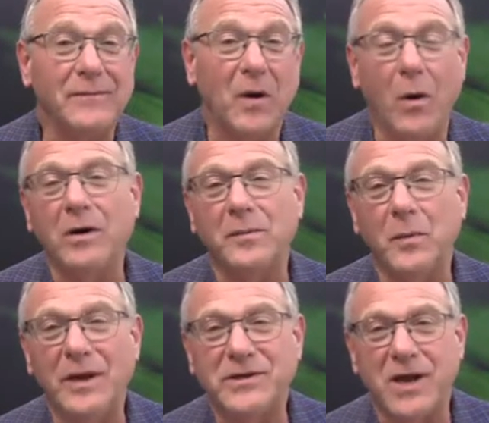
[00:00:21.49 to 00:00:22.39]
Welcome to
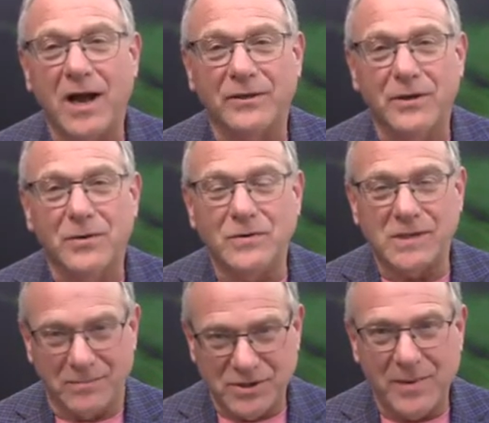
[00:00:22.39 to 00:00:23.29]
Weed Talk News.
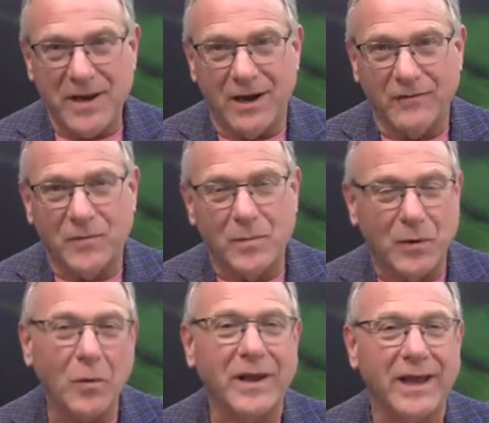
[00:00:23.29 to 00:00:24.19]
I'm Jimmy Young from
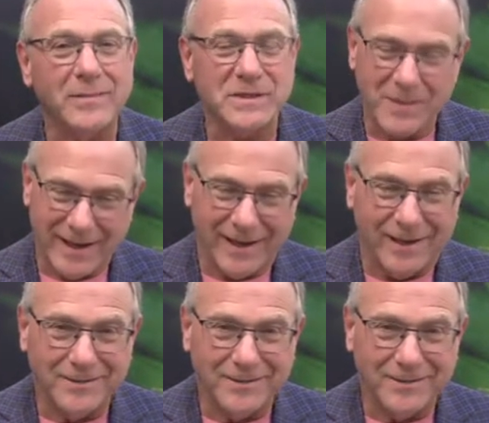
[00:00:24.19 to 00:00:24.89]
Pro Cannabis Media.